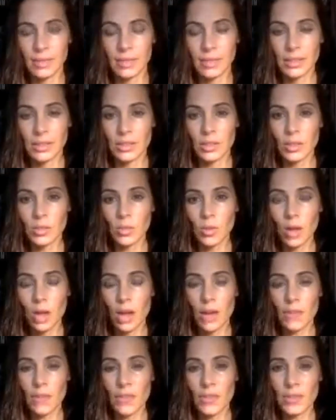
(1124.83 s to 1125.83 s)
Can you
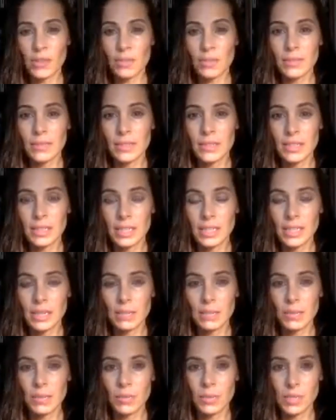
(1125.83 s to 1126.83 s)
offer them
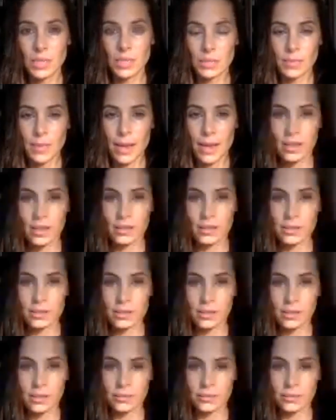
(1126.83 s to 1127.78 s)
deep respect